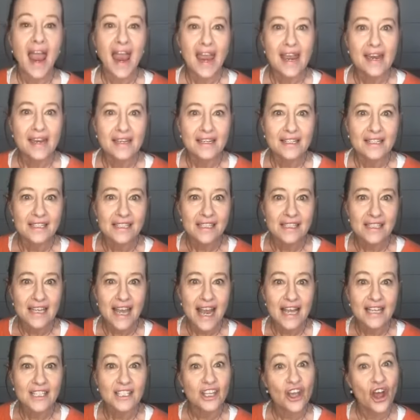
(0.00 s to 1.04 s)
N
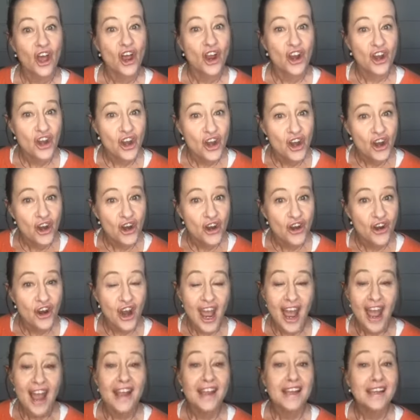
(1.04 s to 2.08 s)
says
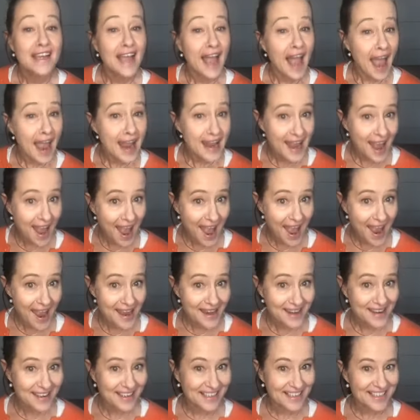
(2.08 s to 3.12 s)
N,
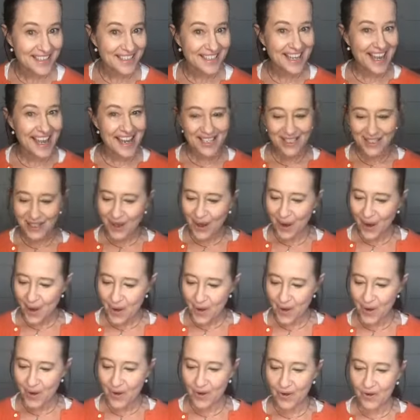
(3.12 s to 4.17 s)
KN says
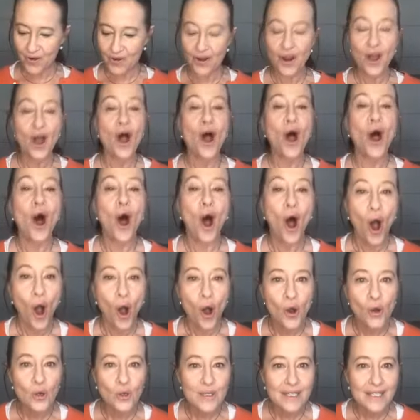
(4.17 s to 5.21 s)
N,
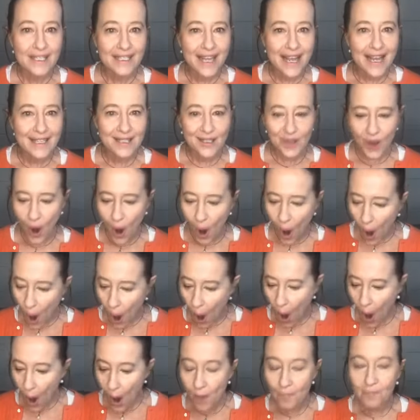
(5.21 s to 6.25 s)
O says
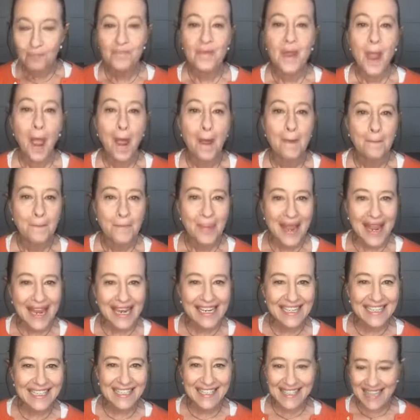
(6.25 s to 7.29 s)
O,
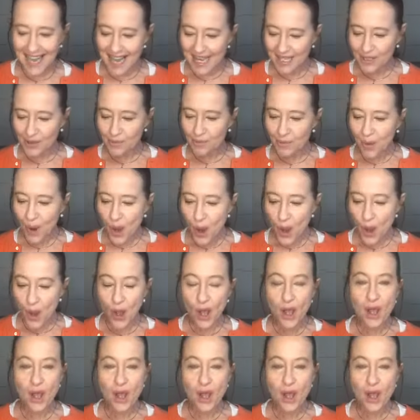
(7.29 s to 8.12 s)
P says P,